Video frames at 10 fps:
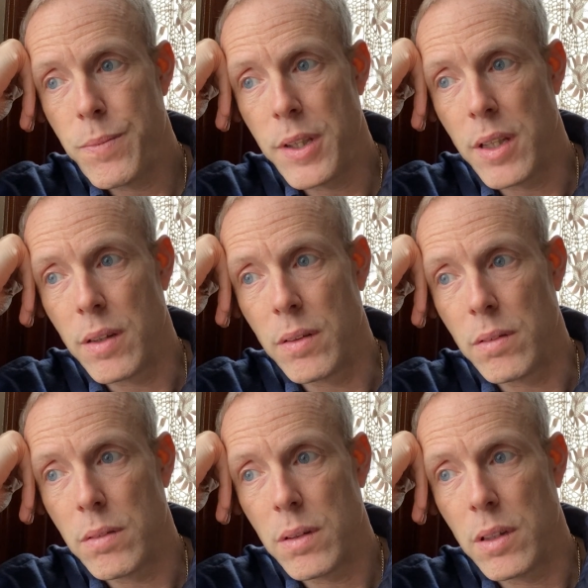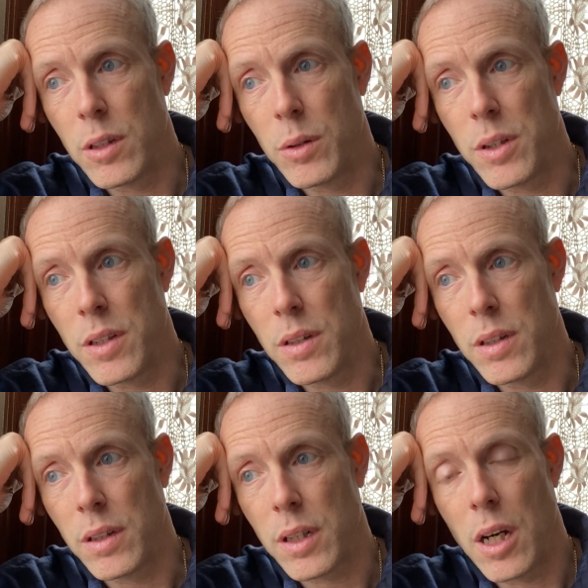in
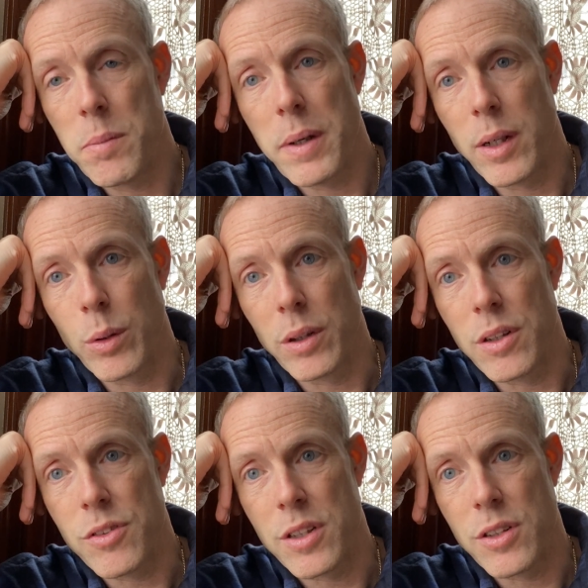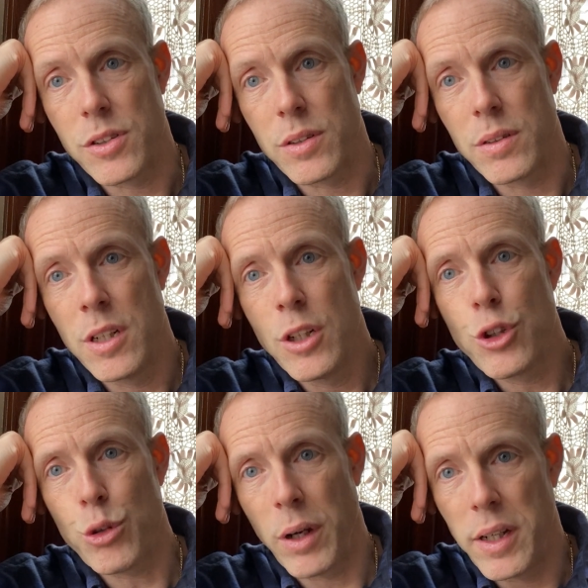a combat organization,
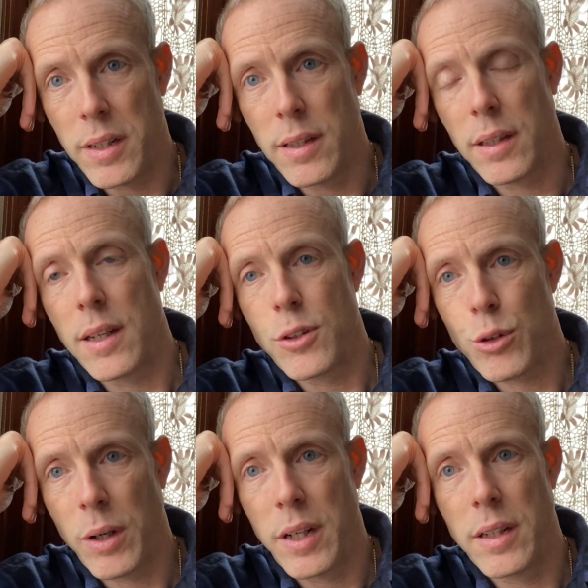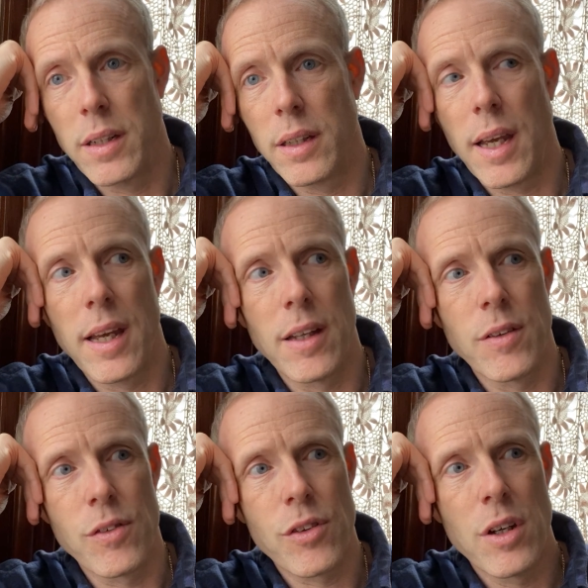training
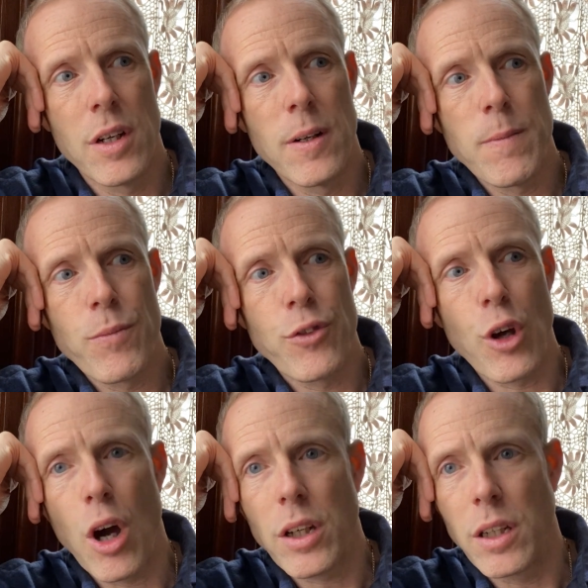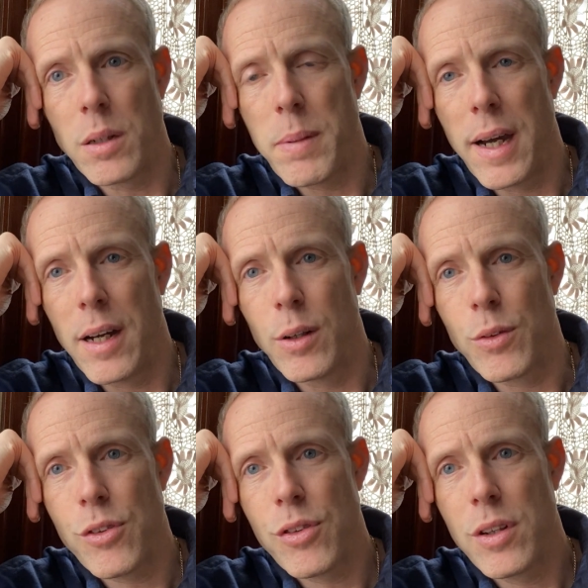and talking
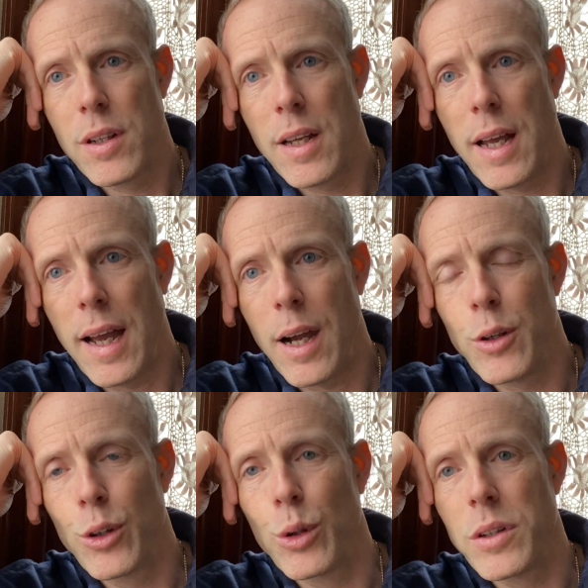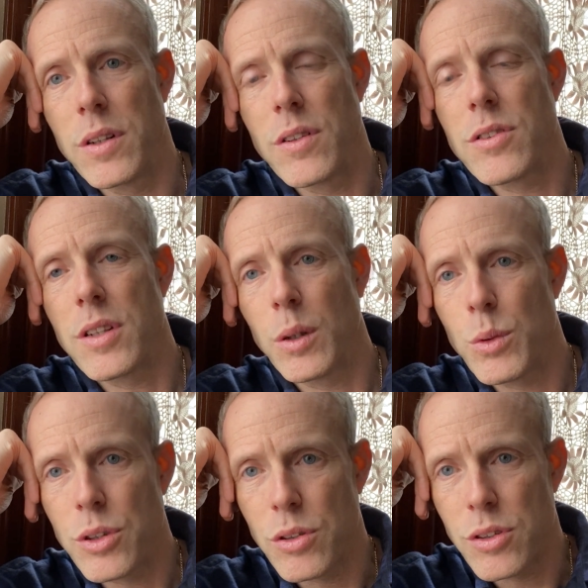about how you're going to
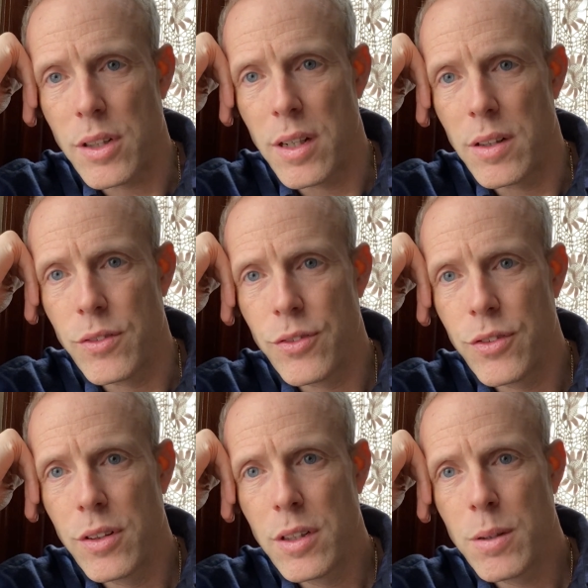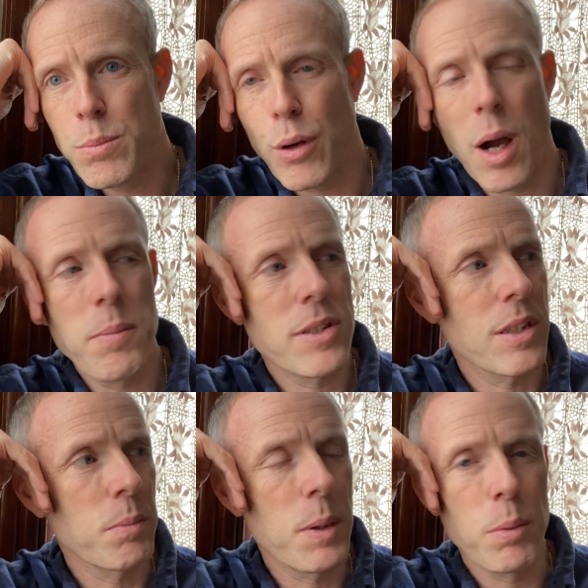distinguish yourself,
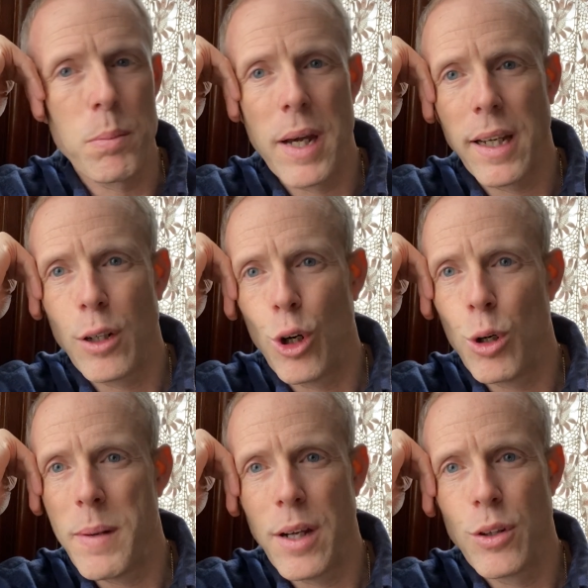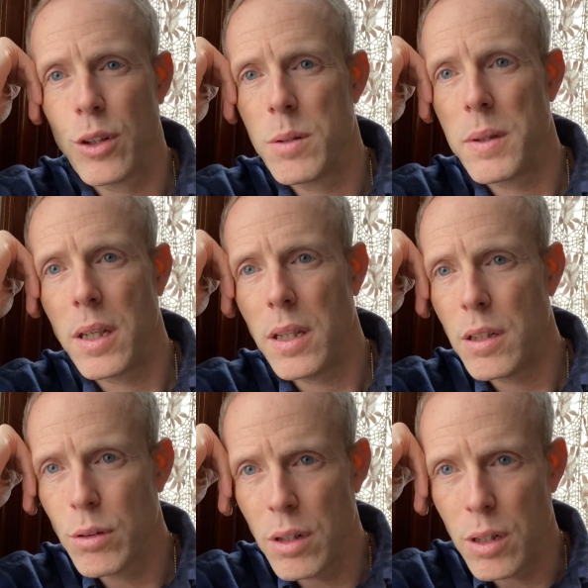promising people back home how you're going to be a
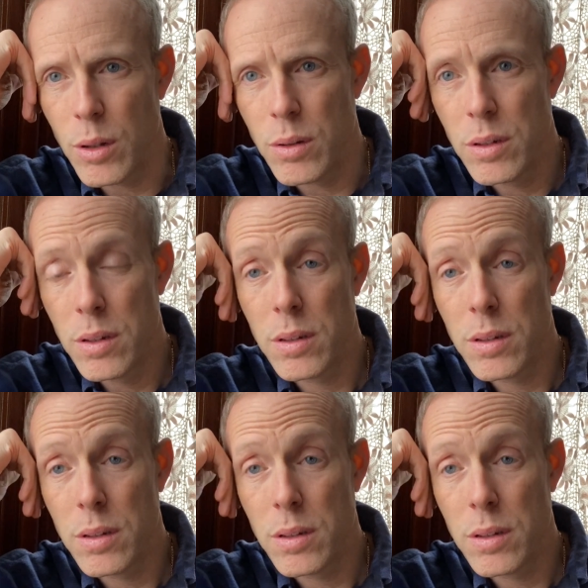hero,